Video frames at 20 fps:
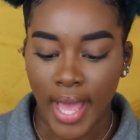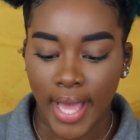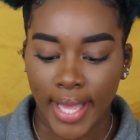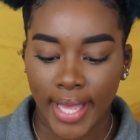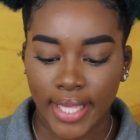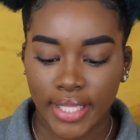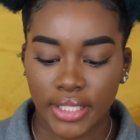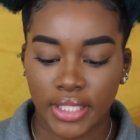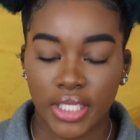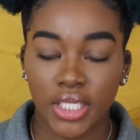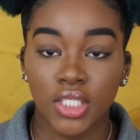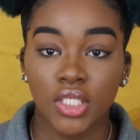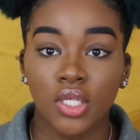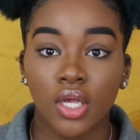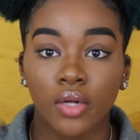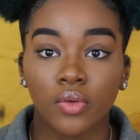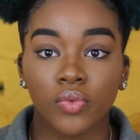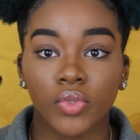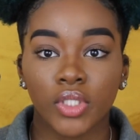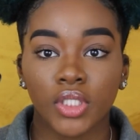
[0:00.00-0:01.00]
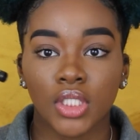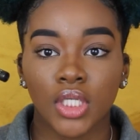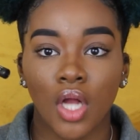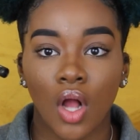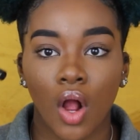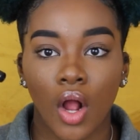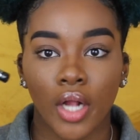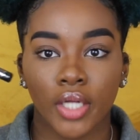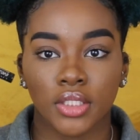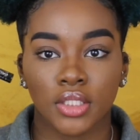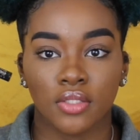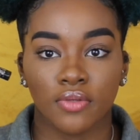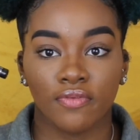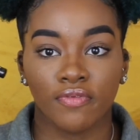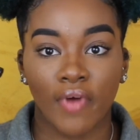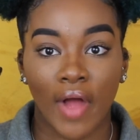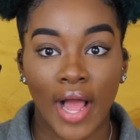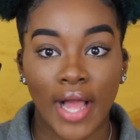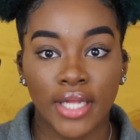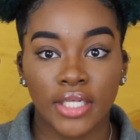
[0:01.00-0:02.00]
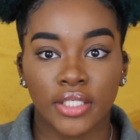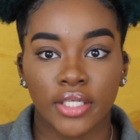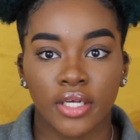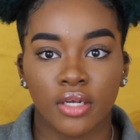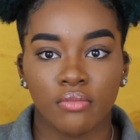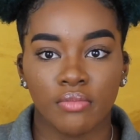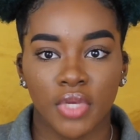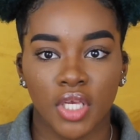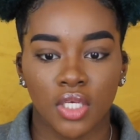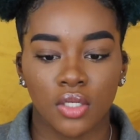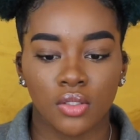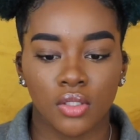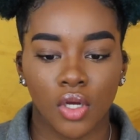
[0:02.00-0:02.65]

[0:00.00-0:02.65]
and these are really hard to find near me.